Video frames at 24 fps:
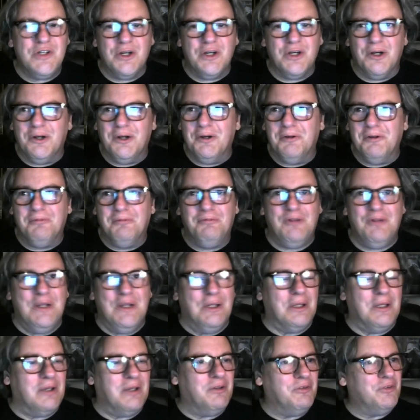your
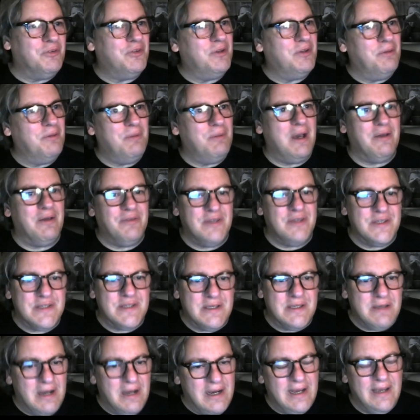feelings about this
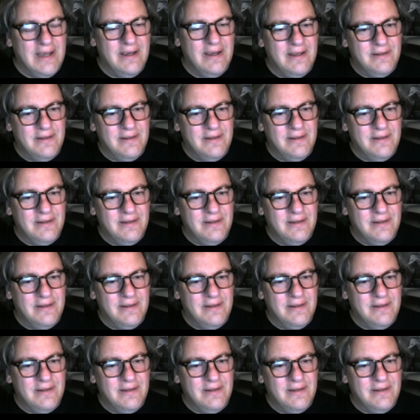guy